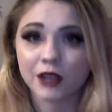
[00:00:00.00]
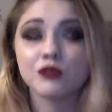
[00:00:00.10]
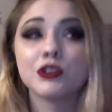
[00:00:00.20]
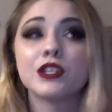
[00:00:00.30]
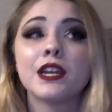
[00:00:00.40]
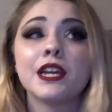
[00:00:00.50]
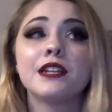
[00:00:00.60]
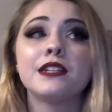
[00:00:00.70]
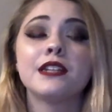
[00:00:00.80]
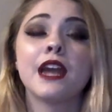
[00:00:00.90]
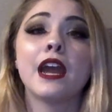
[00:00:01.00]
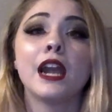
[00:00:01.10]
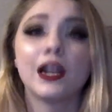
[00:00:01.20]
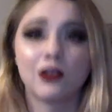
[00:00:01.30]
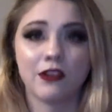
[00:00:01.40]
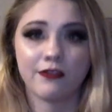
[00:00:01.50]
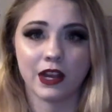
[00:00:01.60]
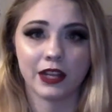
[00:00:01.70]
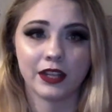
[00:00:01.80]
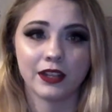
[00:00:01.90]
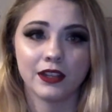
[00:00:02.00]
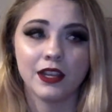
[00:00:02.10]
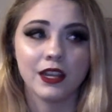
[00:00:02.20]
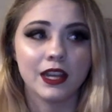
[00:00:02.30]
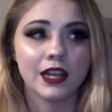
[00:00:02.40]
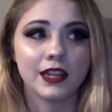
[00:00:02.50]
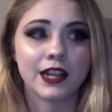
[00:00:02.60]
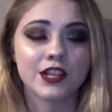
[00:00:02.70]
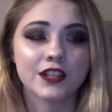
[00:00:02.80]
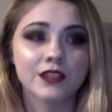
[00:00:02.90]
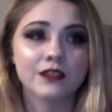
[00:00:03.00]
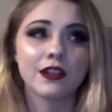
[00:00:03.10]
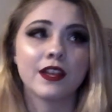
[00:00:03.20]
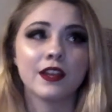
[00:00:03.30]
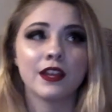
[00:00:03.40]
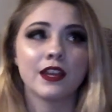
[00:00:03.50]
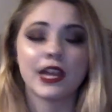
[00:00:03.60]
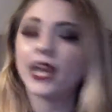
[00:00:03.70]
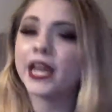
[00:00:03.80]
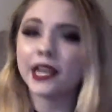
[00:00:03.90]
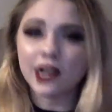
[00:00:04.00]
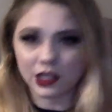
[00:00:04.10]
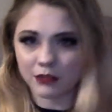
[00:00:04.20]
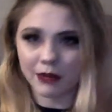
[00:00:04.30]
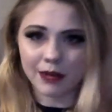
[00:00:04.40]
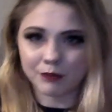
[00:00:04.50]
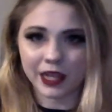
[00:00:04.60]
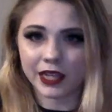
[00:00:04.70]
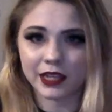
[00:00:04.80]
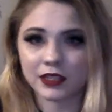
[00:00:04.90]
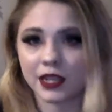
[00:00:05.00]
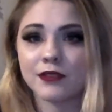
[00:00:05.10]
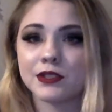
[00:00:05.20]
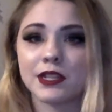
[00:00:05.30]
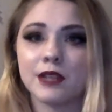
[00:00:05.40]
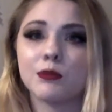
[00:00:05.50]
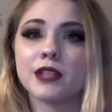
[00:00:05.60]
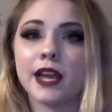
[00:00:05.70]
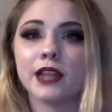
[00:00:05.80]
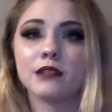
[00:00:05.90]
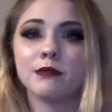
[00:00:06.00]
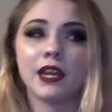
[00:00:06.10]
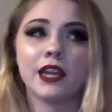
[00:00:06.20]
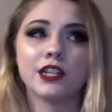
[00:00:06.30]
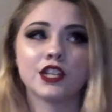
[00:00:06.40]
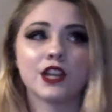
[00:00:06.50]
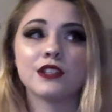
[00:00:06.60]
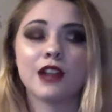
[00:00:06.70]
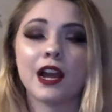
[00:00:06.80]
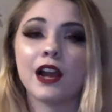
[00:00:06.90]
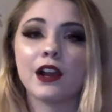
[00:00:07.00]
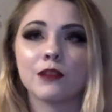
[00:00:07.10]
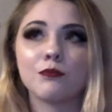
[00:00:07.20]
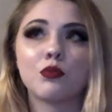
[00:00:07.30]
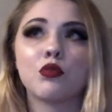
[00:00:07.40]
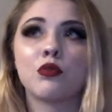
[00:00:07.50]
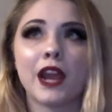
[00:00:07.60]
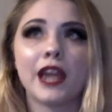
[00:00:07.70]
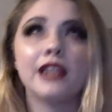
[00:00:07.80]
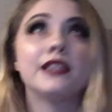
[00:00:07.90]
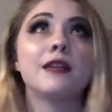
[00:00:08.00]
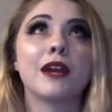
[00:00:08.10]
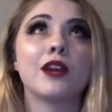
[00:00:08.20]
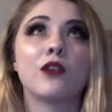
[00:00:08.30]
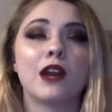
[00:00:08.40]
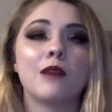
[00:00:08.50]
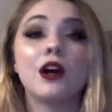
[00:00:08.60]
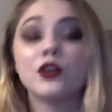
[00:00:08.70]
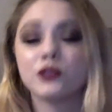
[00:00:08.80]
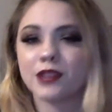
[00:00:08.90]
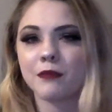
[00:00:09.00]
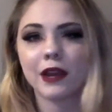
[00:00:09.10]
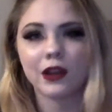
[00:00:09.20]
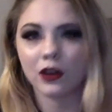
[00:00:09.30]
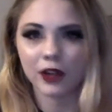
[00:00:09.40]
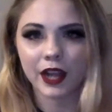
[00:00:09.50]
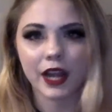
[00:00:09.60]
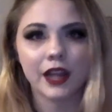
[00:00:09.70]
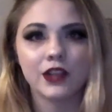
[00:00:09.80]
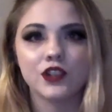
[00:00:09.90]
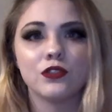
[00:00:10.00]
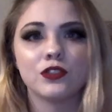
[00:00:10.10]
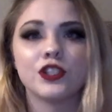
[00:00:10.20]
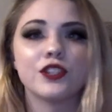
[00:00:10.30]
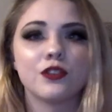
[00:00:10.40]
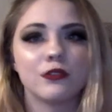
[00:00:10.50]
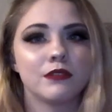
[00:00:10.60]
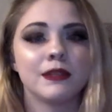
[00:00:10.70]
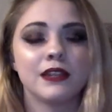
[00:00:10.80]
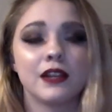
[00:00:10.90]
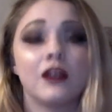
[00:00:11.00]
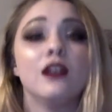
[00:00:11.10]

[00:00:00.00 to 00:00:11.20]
And it was terrifying. And I just hid under my blankets like it was going to protect me and just prayed that my grandma, who's like my guardian angel, she's always been there.